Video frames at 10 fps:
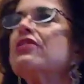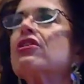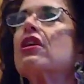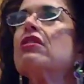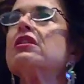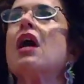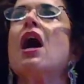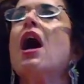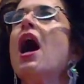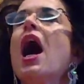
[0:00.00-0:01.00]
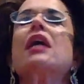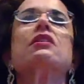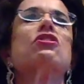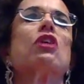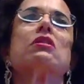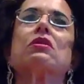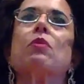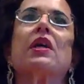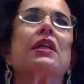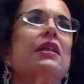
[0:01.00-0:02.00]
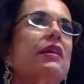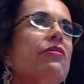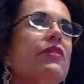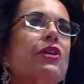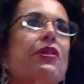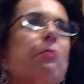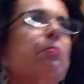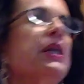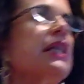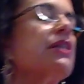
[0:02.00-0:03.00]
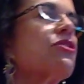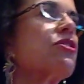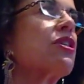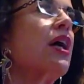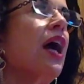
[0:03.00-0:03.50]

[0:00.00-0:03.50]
She goes, I just want to live near the beach.